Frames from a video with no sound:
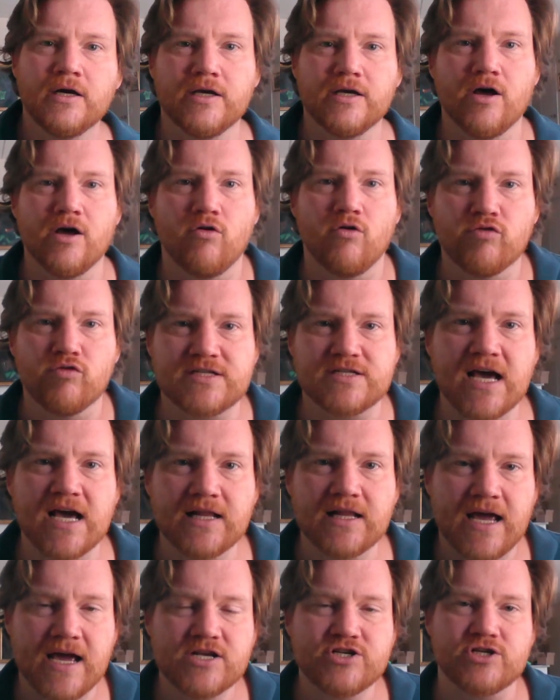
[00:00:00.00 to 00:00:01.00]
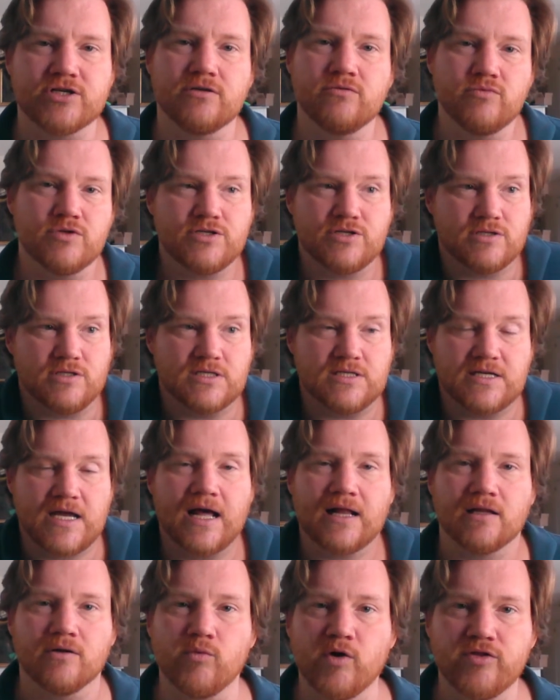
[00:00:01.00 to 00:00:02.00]
you know, retaliation, which is
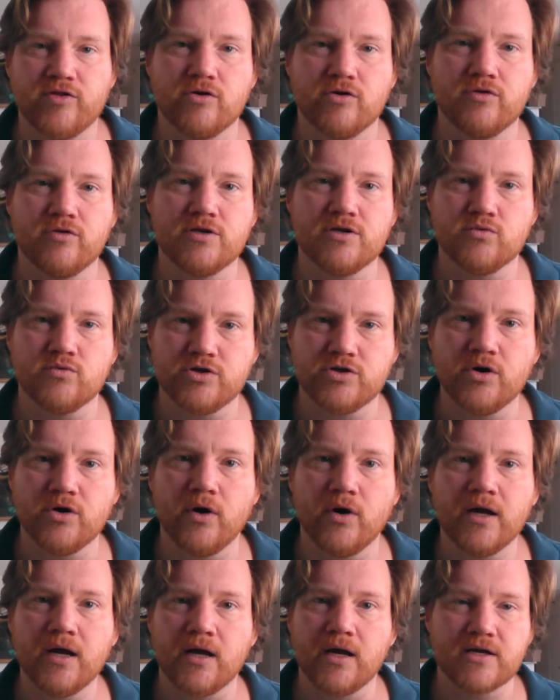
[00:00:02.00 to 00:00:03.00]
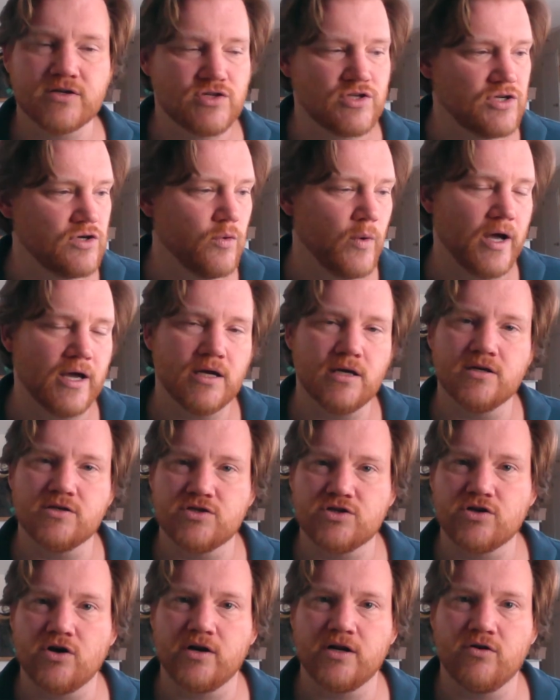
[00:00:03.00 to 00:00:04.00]
exactly what the Houthis were doing against the UAE
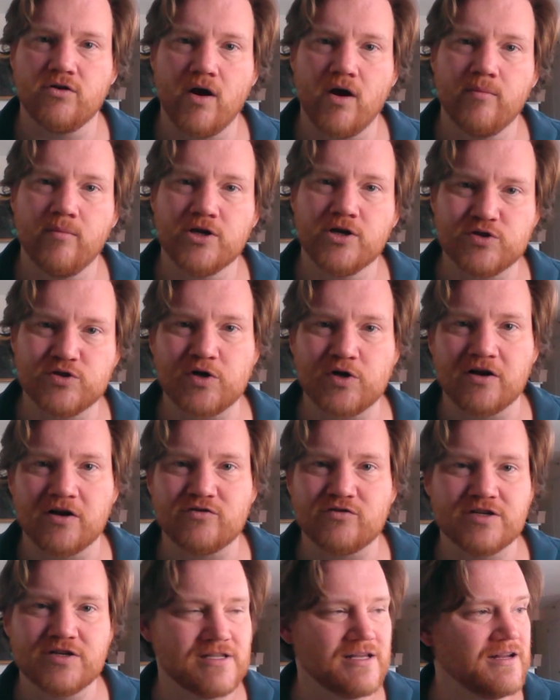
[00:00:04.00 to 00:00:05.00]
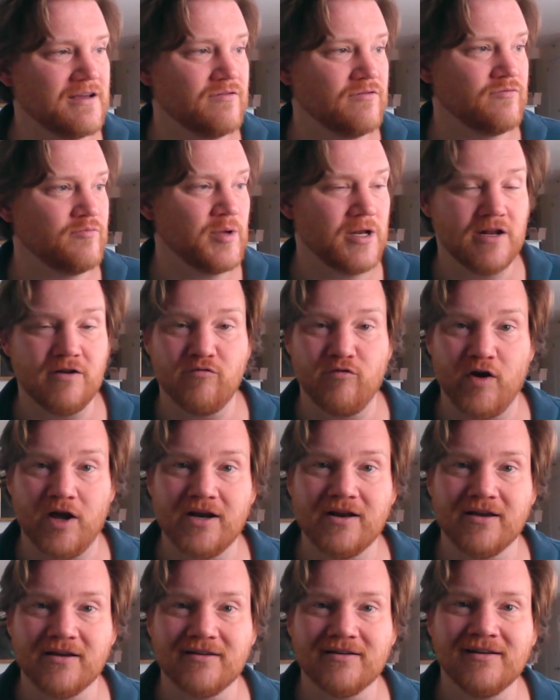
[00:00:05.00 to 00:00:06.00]
and Saudi Arabia, two countries that have been
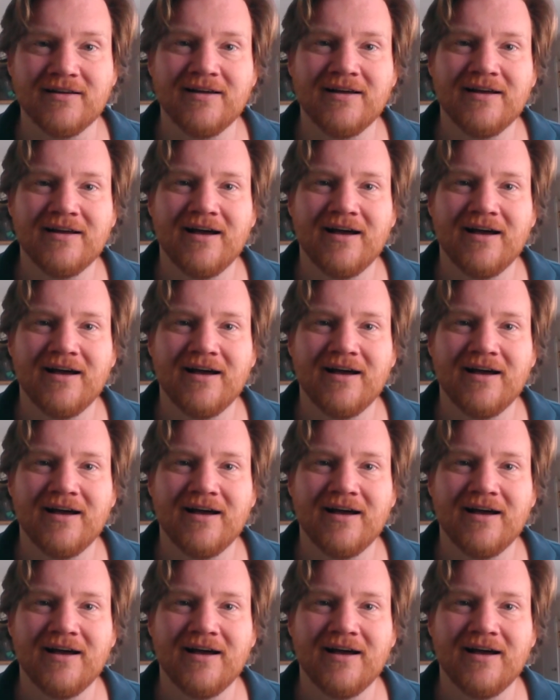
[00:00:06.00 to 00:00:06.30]
invading